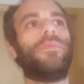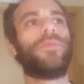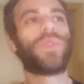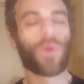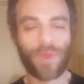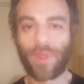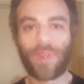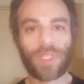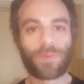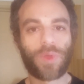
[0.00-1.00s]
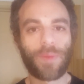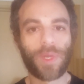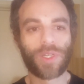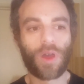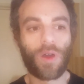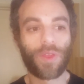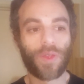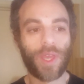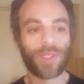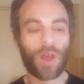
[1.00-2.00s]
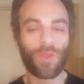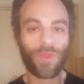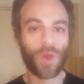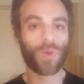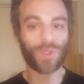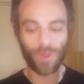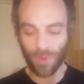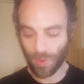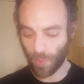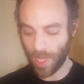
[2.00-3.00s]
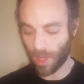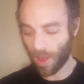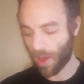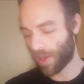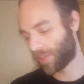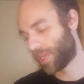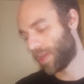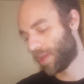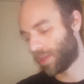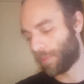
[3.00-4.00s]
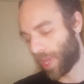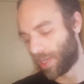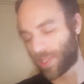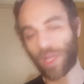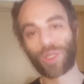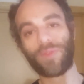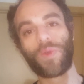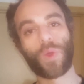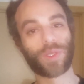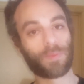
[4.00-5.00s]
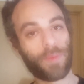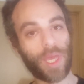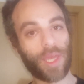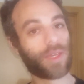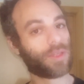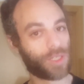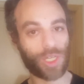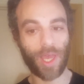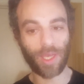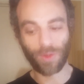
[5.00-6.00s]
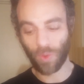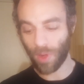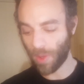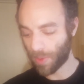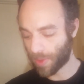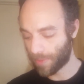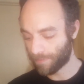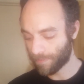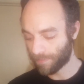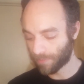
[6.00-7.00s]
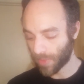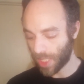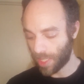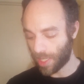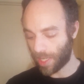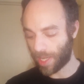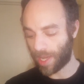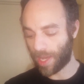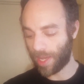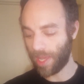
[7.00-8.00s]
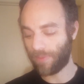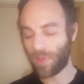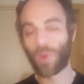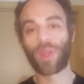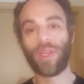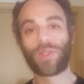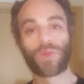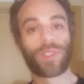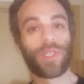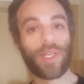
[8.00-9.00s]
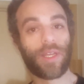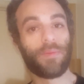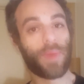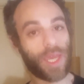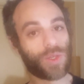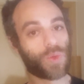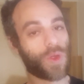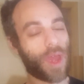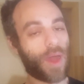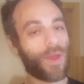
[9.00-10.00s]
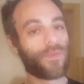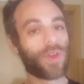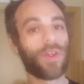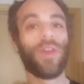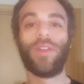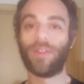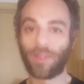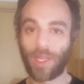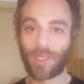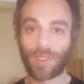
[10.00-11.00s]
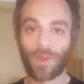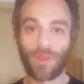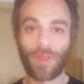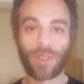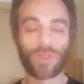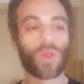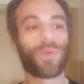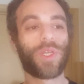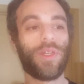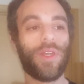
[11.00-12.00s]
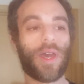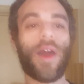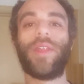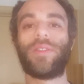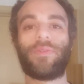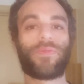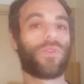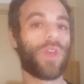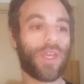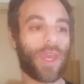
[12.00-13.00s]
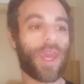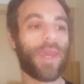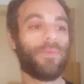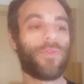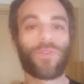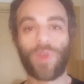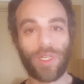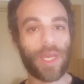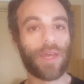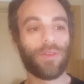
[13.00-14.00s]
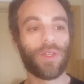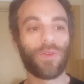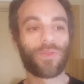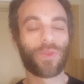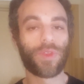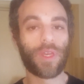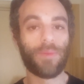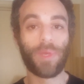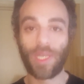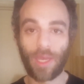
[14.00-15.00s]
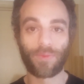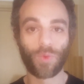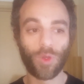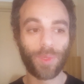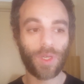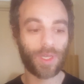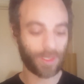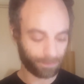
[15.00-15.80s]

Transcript: So I think that's pretty much all there is on those 3 cards. The main discussion, of course, being Giant Growth. If you are interested in Mage War, however, links are in the description. It is a free game, free download for the PDF rulebook,